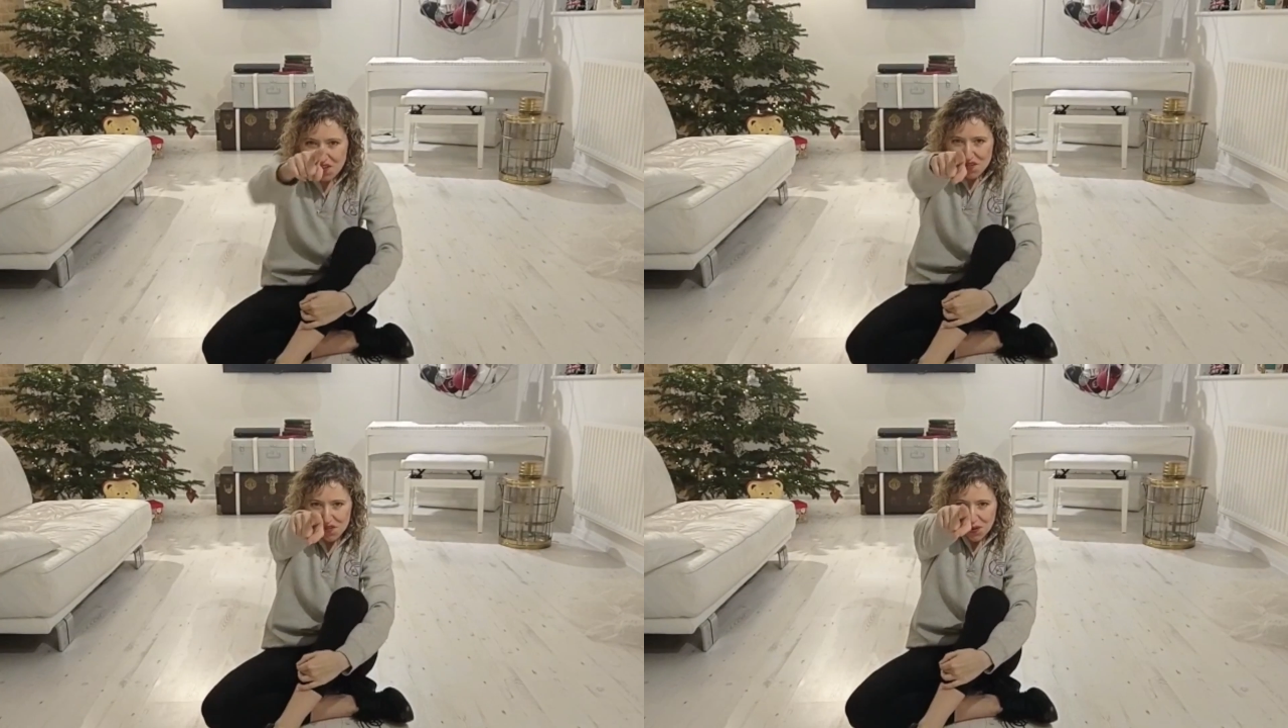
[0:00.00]

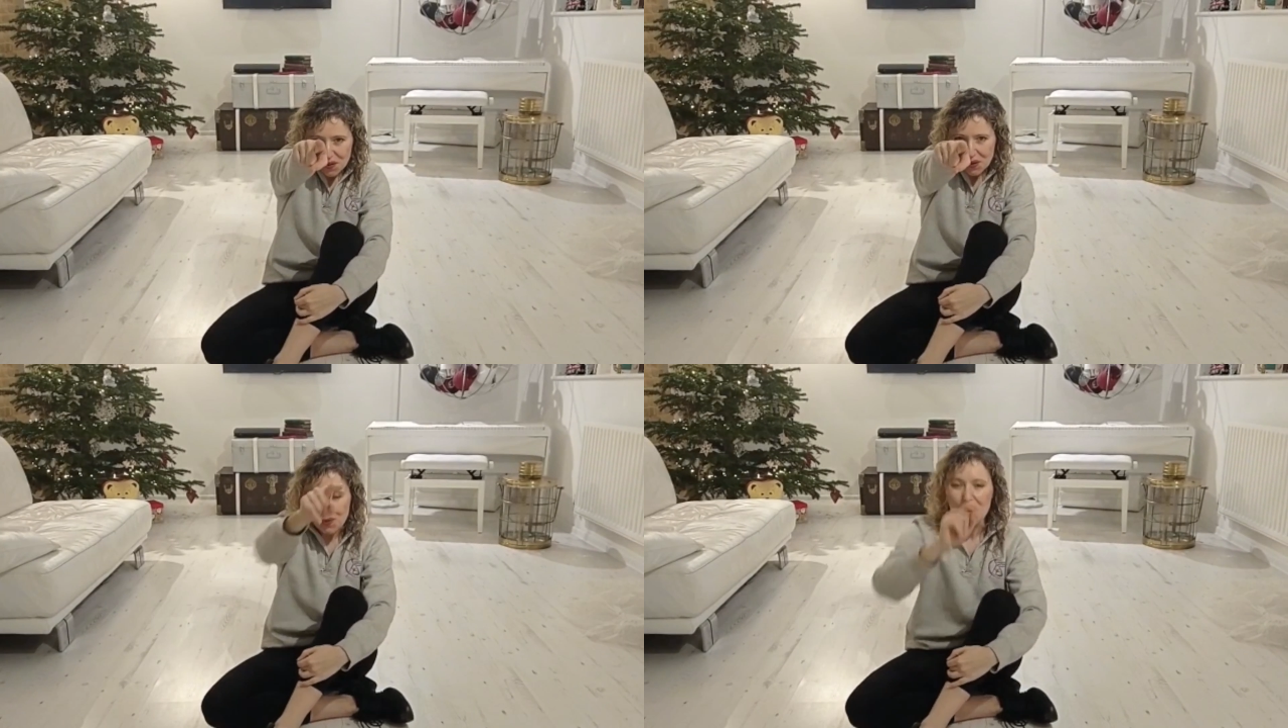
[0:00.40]
for
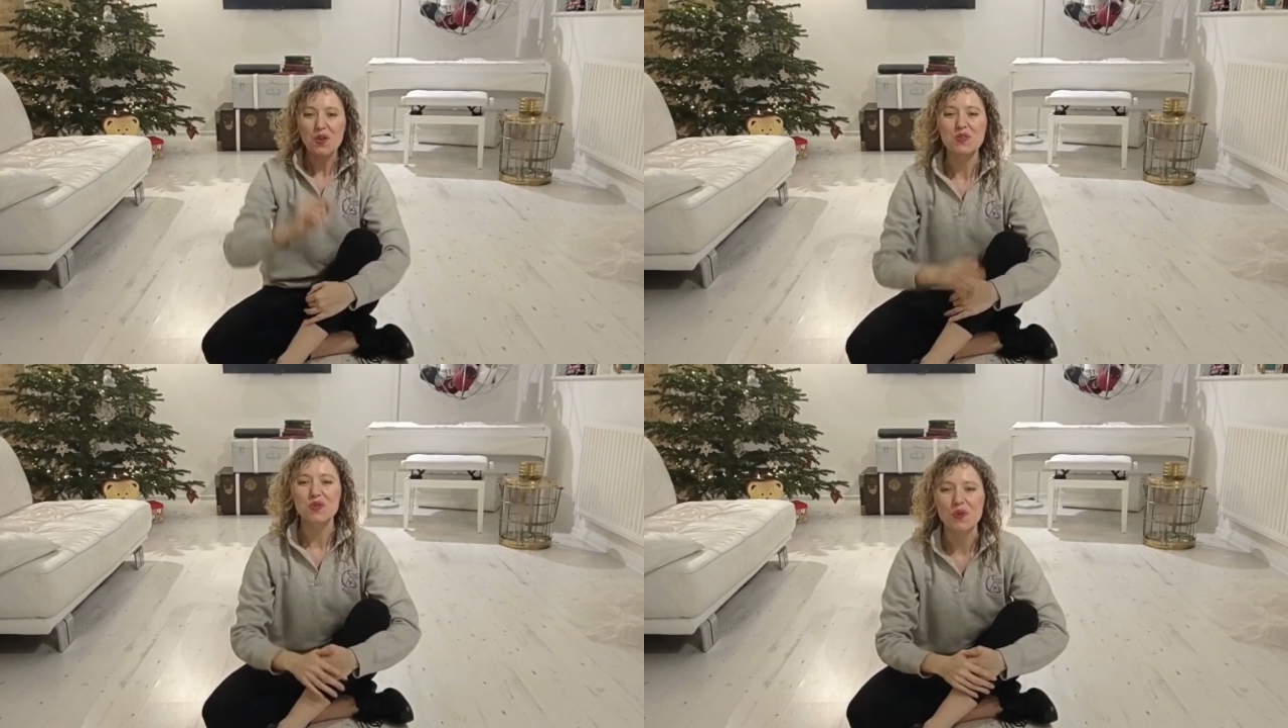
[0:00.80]
you
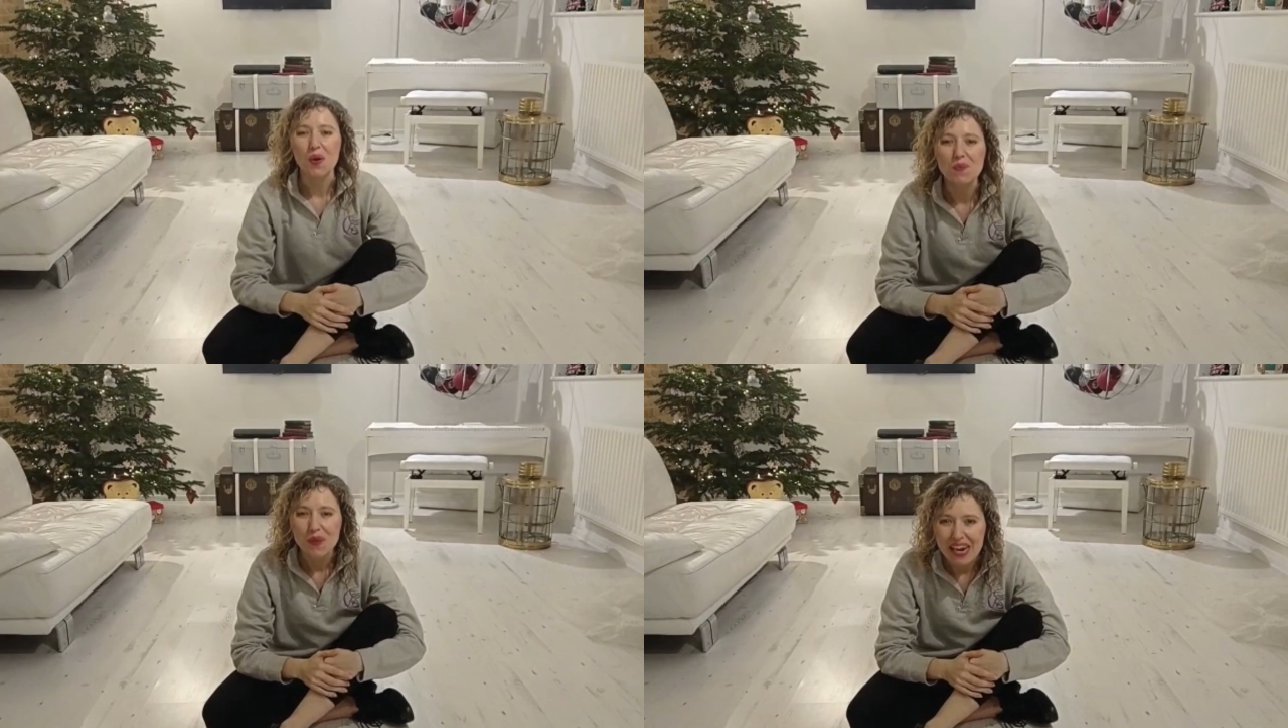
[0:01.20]
to
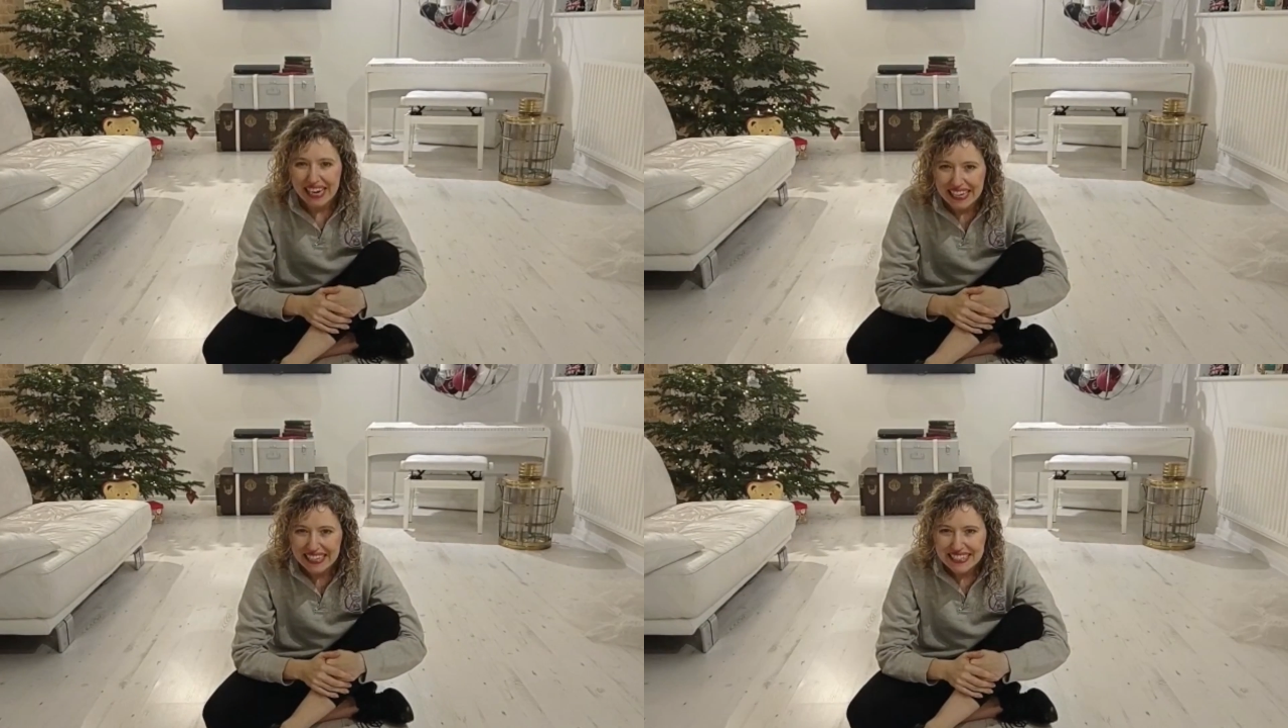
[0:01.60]

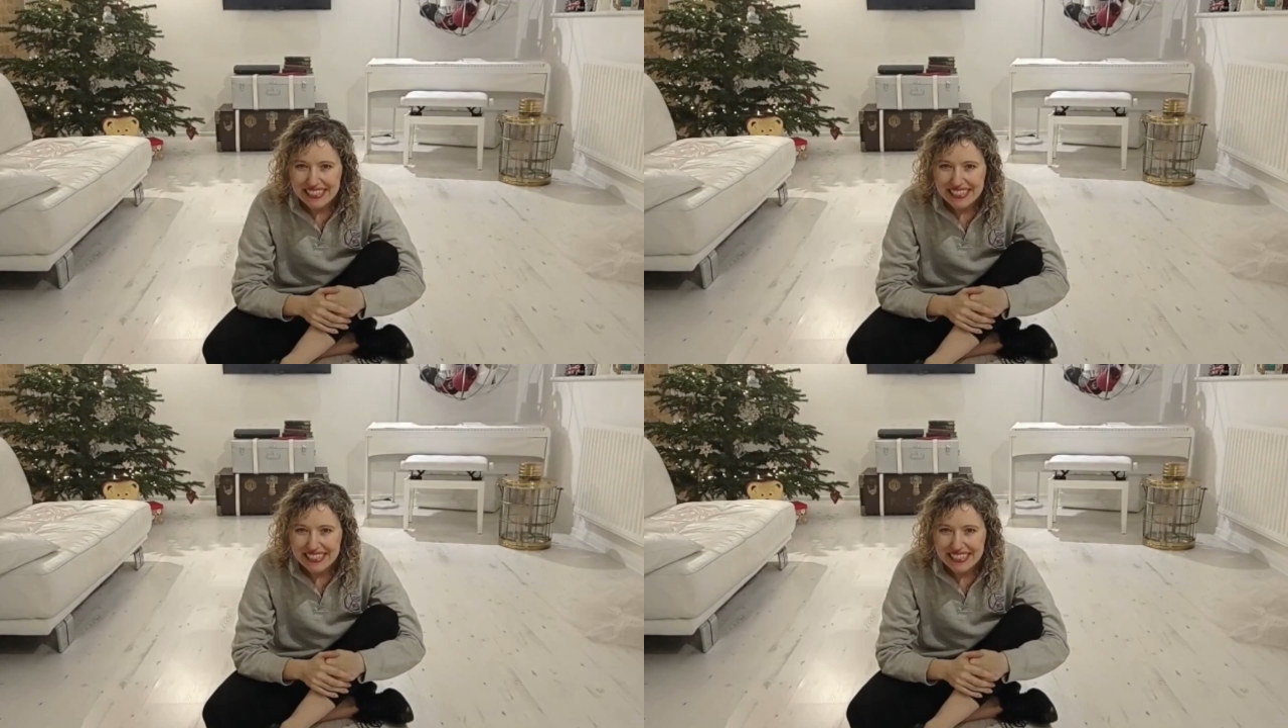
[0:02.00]
complete.